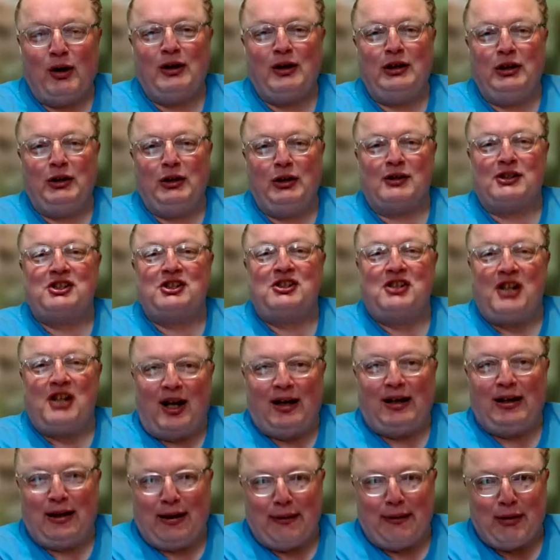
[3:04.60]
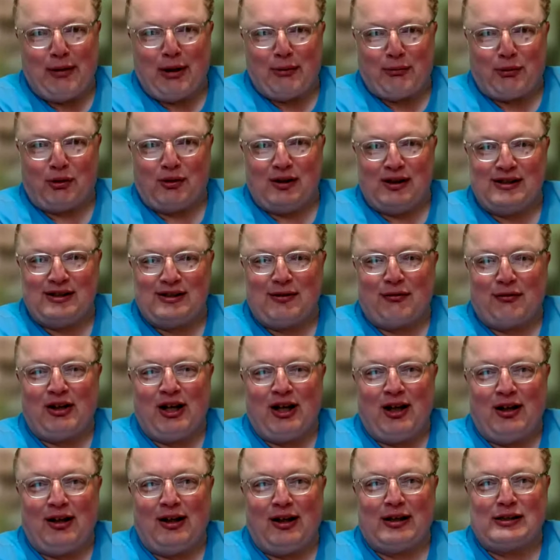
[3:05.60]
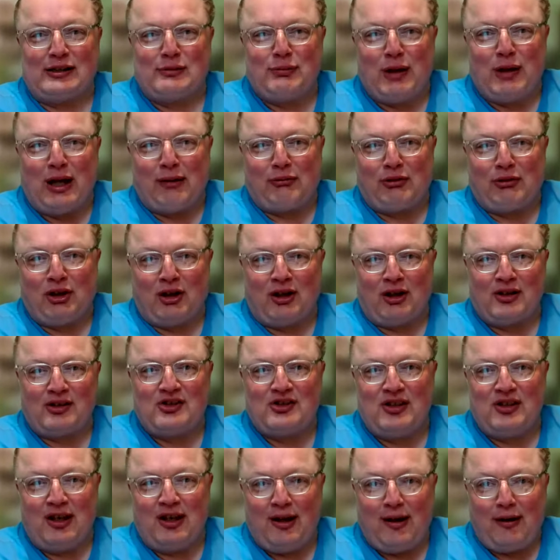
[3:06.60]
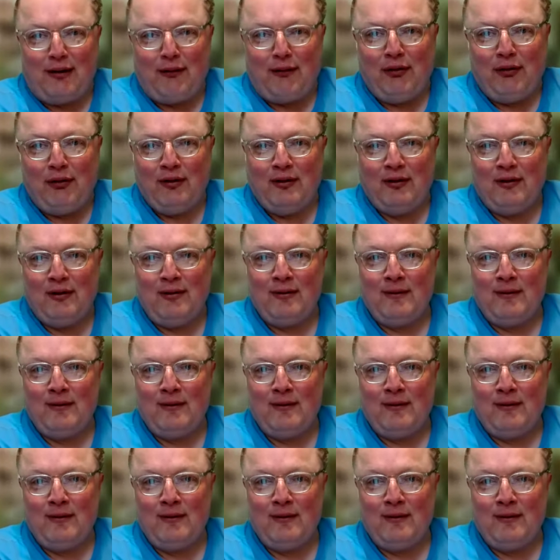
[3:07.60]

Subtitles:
What are your shining memories of Kellogg's Pop Tarts, Steve?